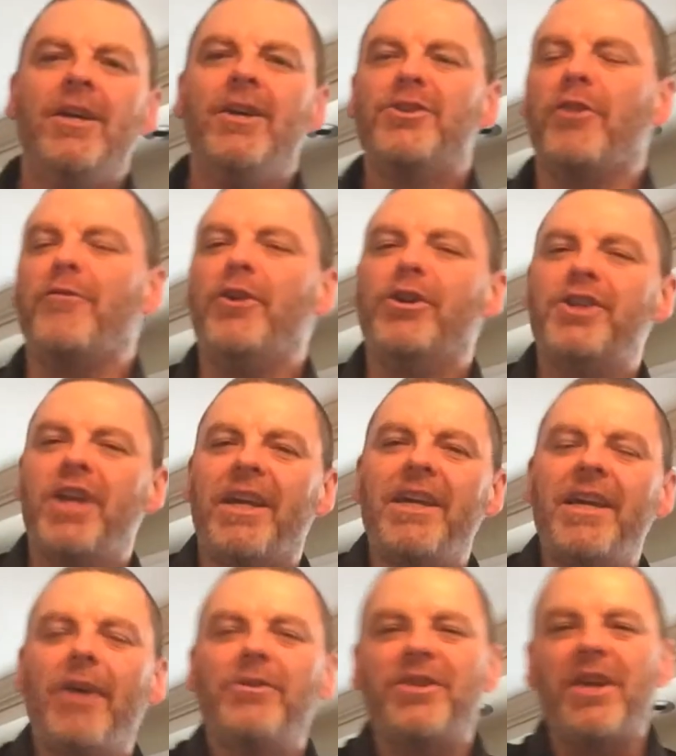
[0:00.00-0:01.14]
So if you're
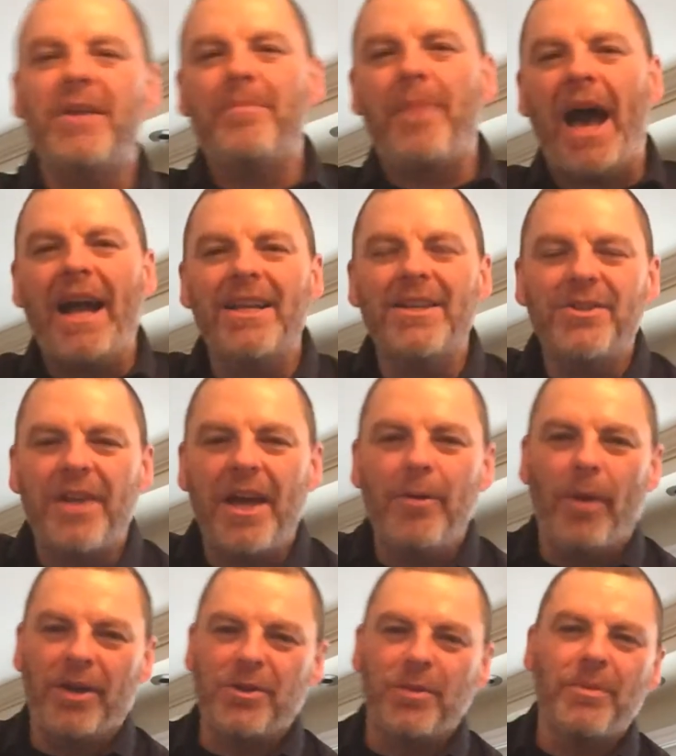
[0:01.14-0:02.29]
checking out St. Paddy's Day
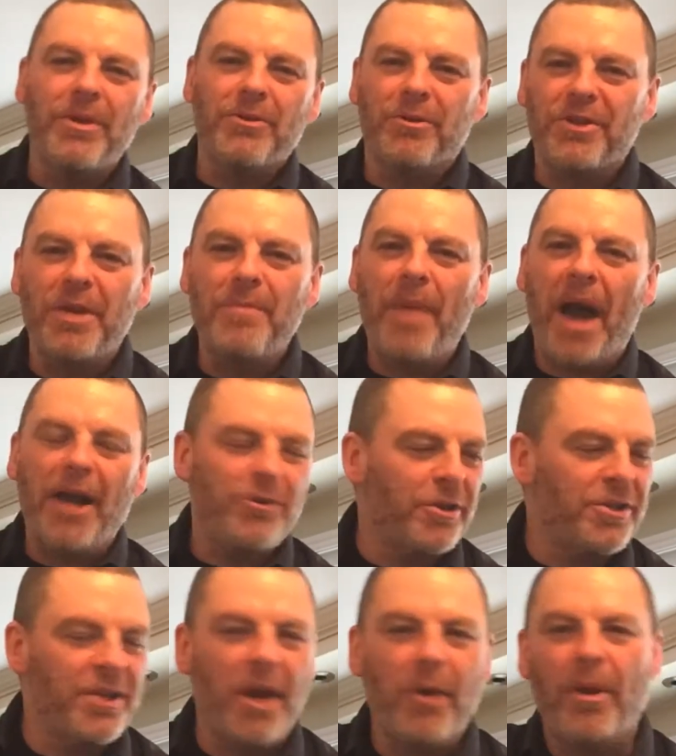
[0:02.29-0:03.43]
recipes or St.
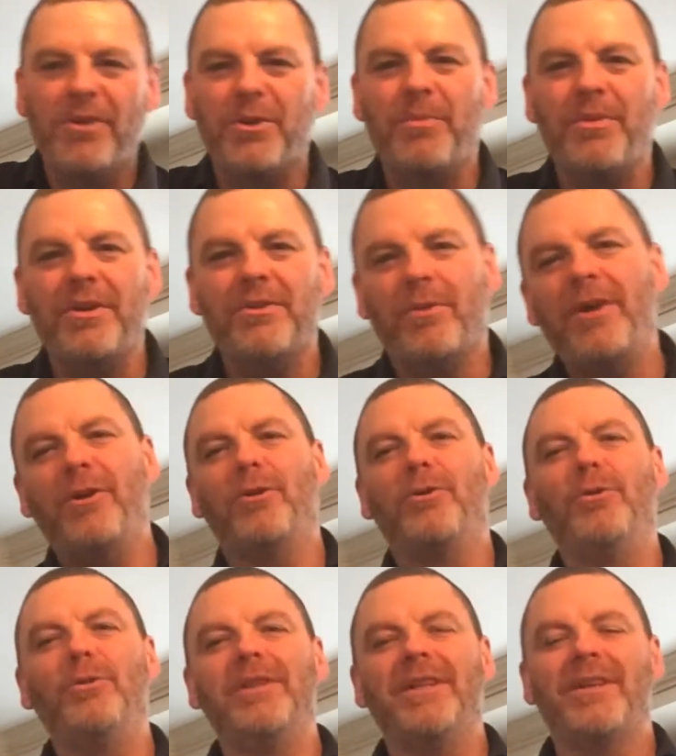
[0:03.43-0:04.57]
Patrick's Day recipes, right, you're
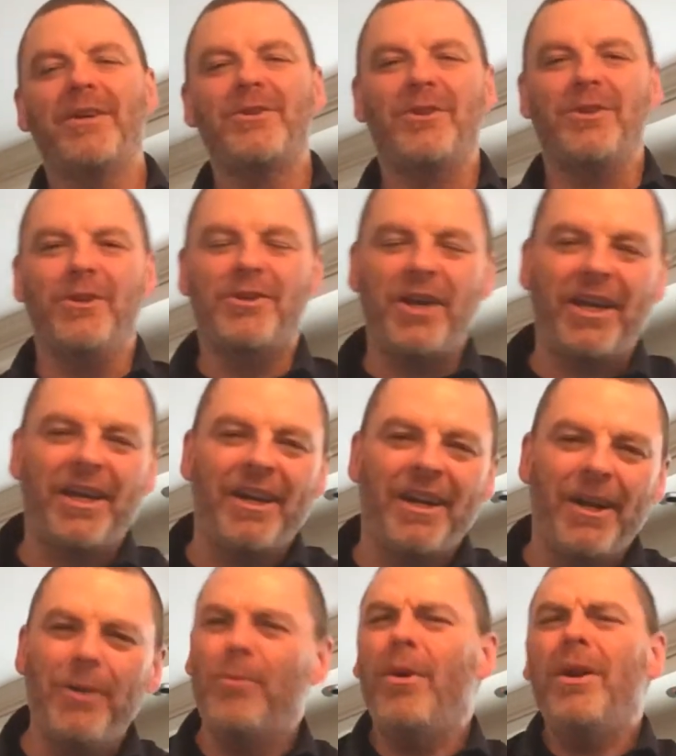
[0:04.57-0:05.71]
Googling this and you're checking it
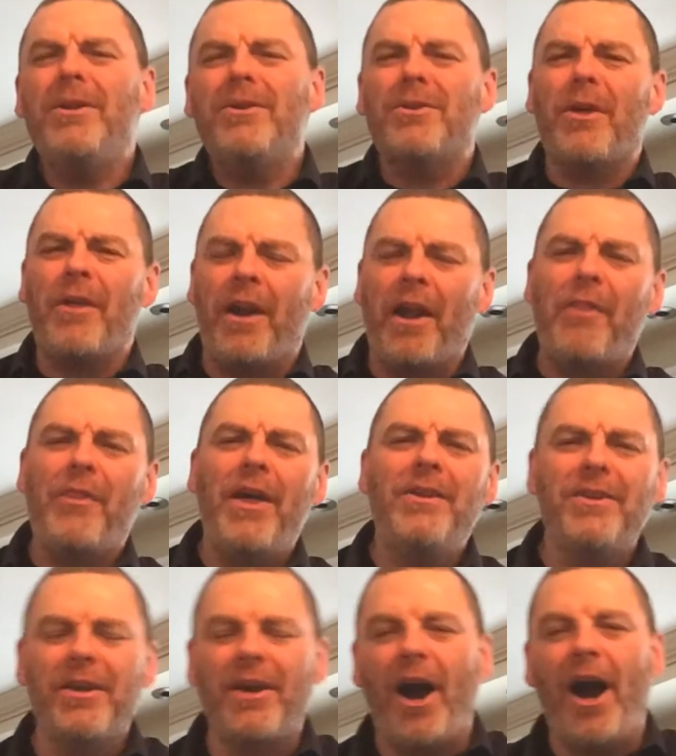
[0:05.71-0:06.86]
out, what is an
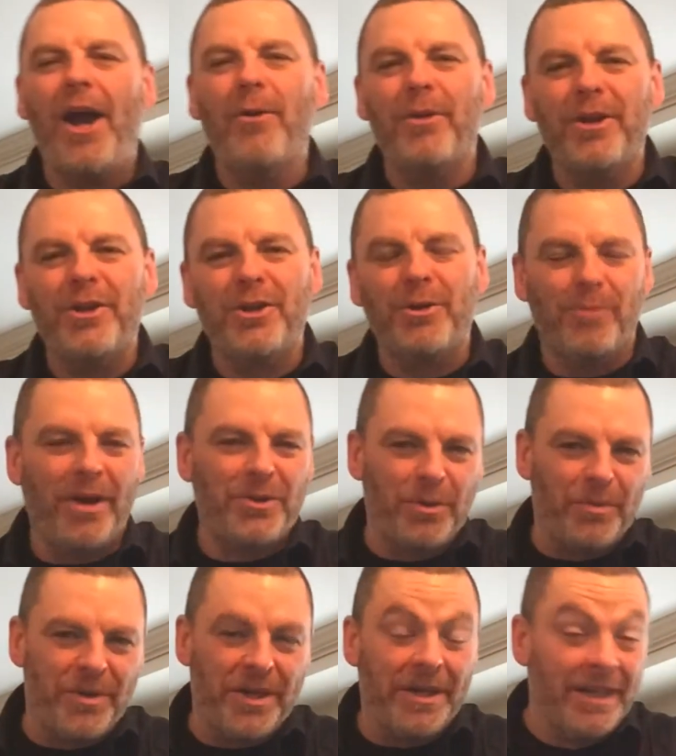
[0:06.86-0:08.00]
authentic Irish
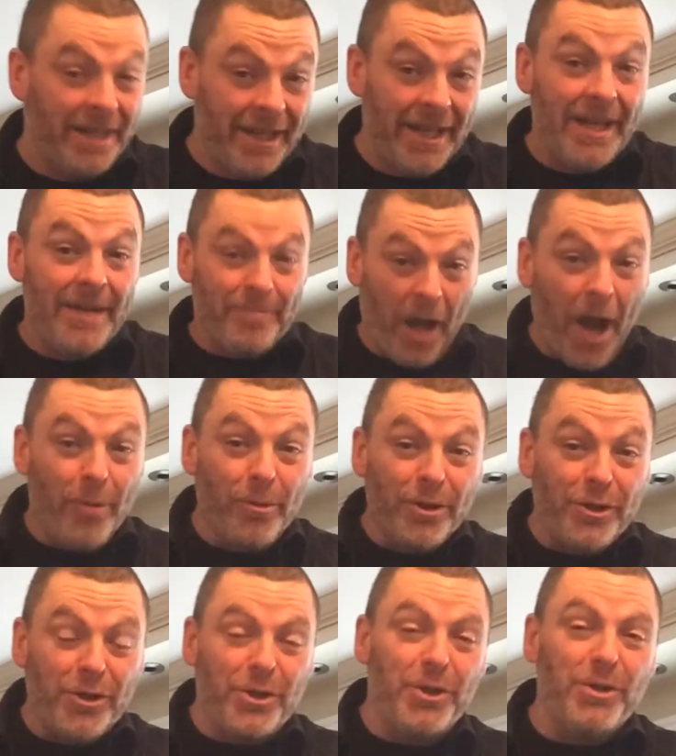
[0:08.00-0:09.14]
recipe?
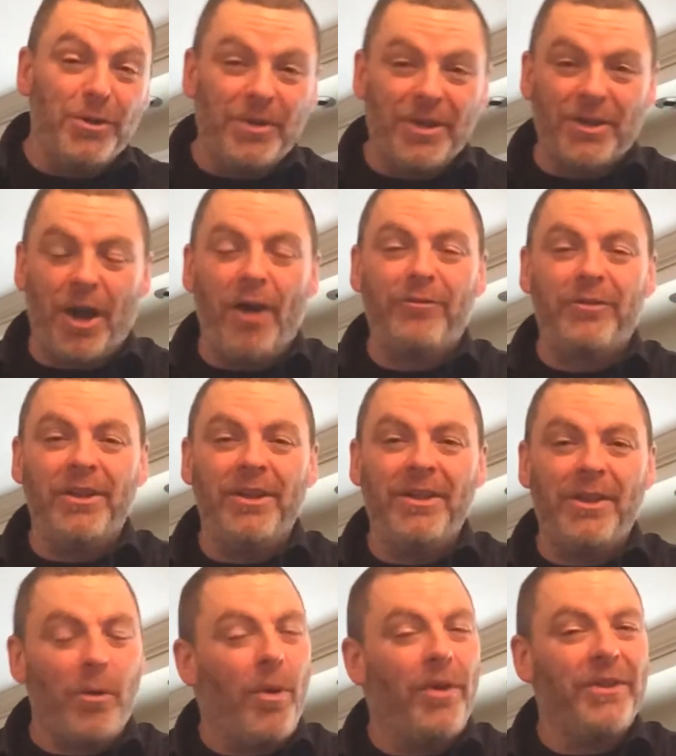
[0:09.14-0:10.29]
Irish stew is often
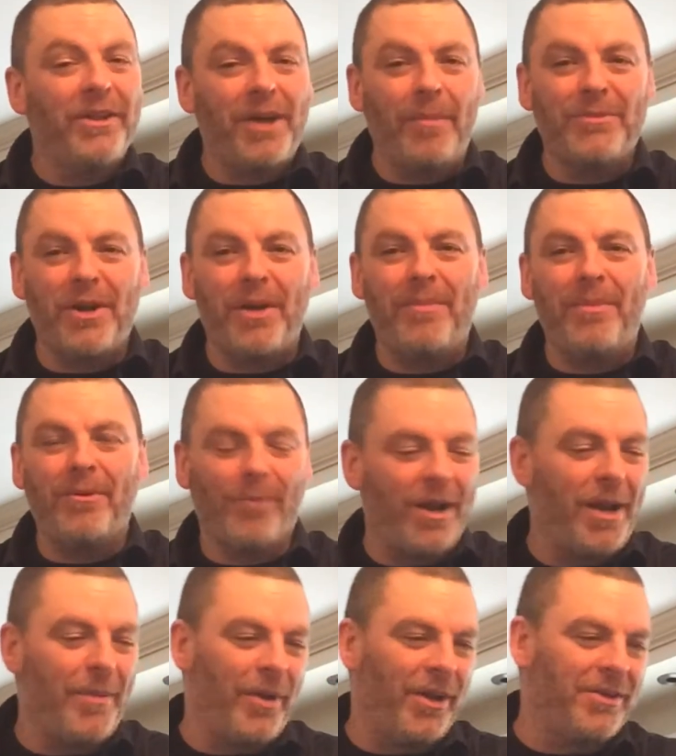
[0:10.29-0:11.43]
the one that comes up right
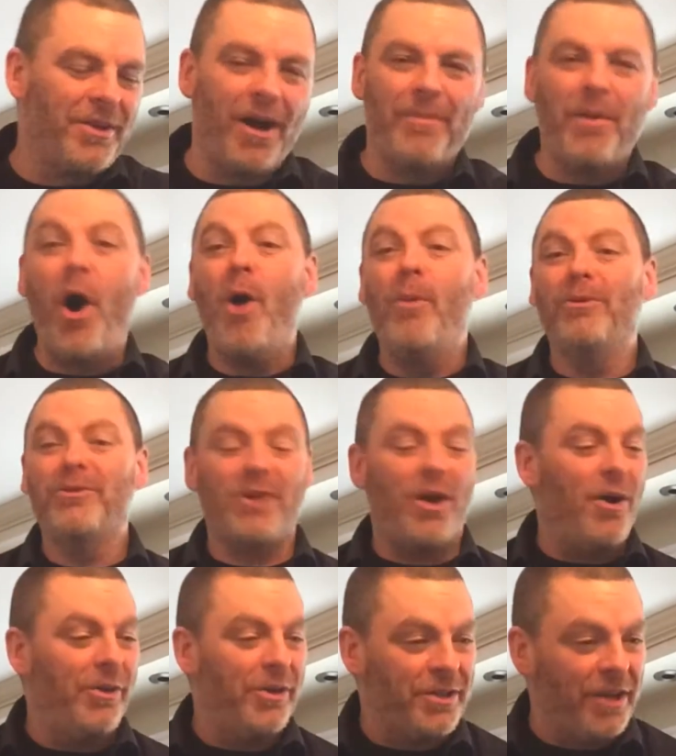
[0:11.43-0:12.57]
up on top, almost
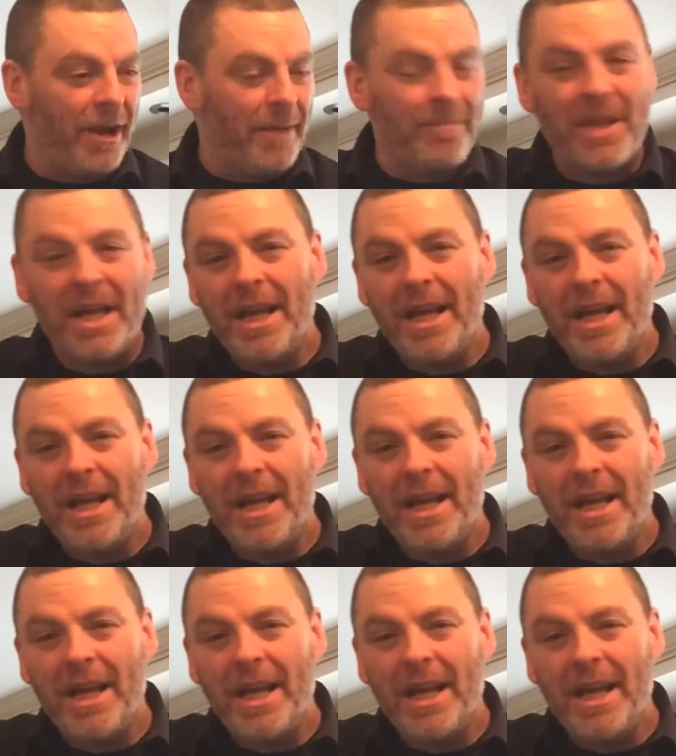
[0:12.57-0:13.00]
all the time.